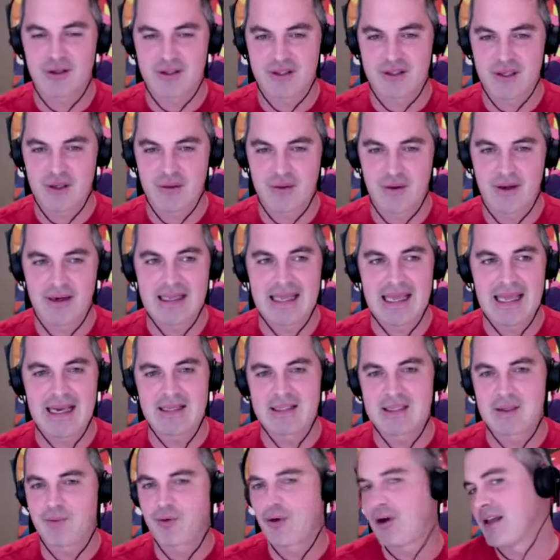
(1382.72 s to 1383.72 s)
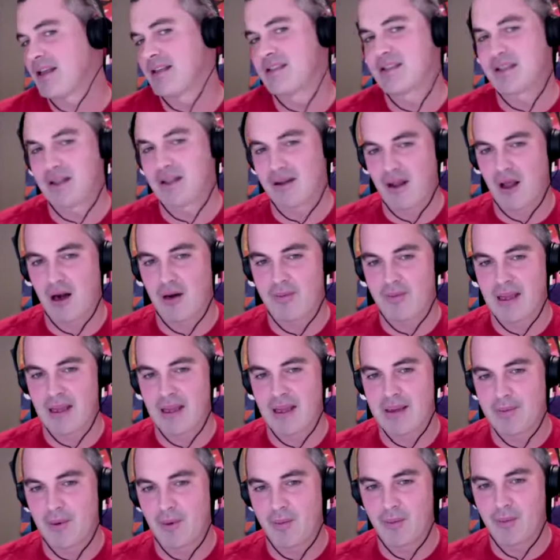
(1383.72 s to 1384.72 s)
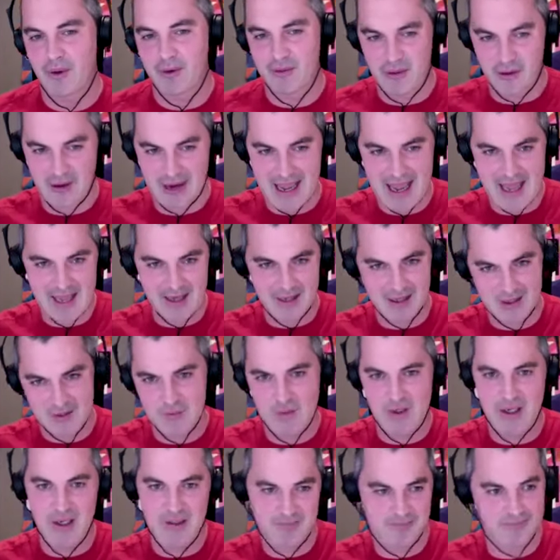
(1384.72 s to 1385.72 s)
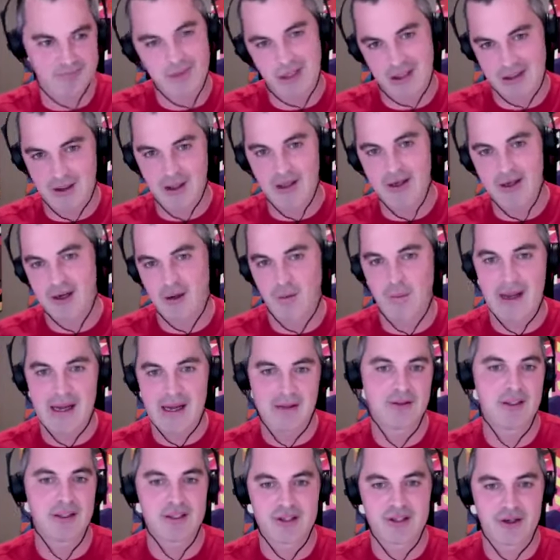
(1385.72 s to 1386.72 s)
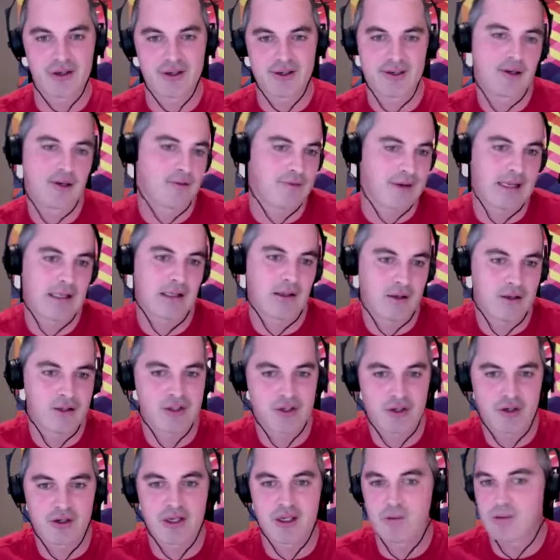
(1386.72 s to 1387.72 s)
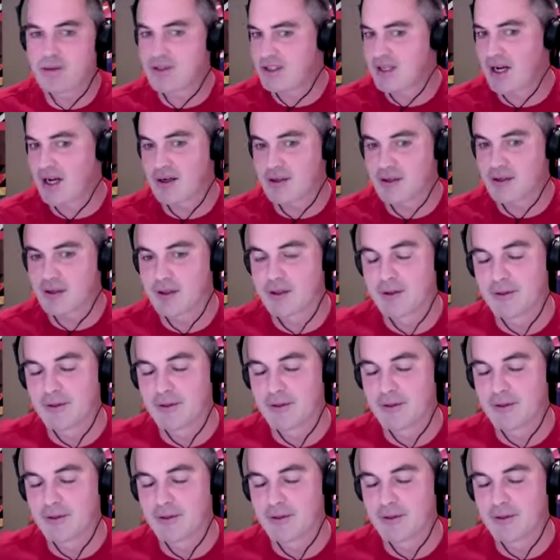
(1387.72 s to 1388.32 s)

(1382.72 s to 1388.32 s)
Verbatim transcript: too. And again, it surprised a lot of people, but your head is where a lot of your wellness journey or fat loss journey will start.